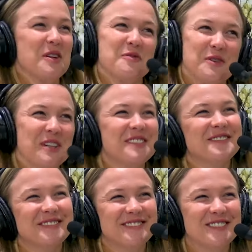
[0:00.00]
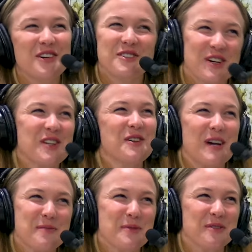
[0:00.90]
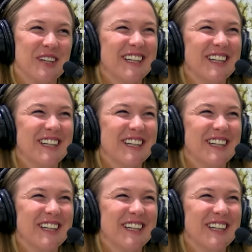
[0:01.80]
like, well, joke's on you, I can prove it.